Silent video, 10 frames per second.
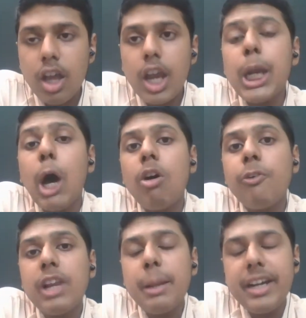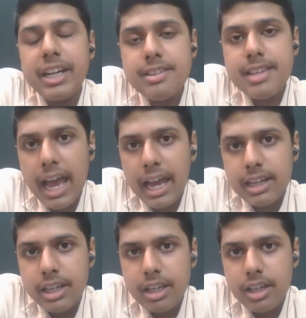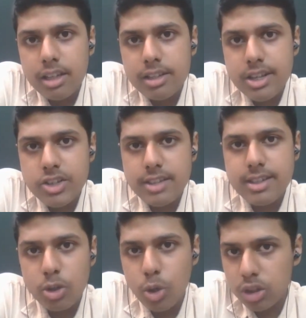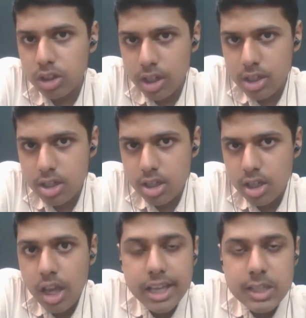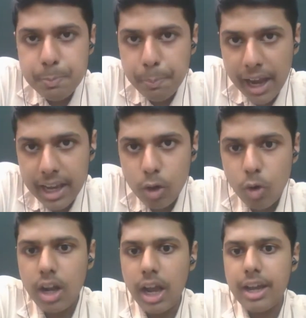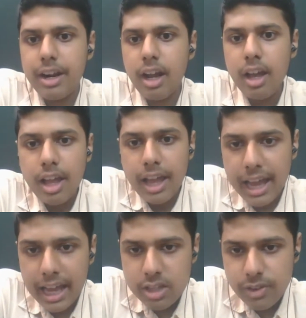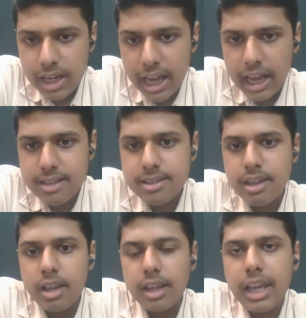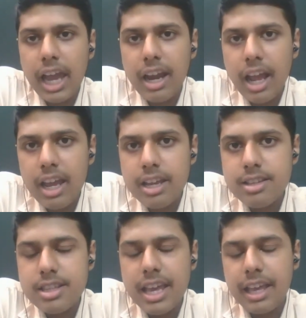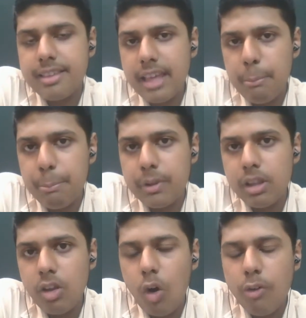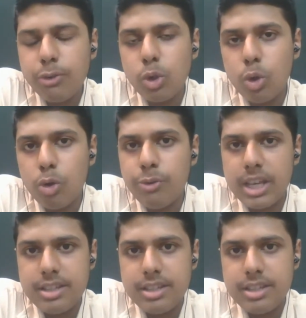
Now, a filamentous algae such as Eulothrix, Pyrogyra, as well as Cara is the example of chlorophyceae.